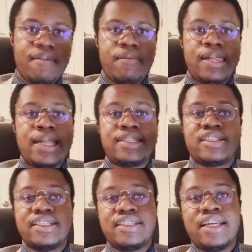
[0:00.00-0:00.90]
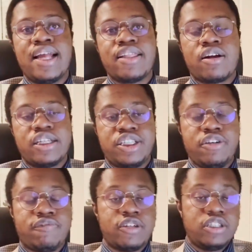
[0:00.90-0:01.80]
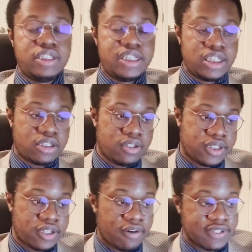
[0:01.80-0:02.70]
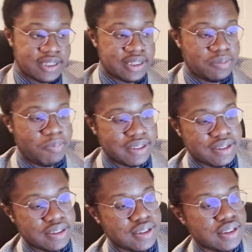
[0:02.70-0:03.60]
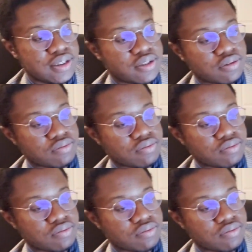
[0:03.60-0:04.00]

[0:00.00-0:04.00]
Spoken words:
this is another issue for digital services businesses.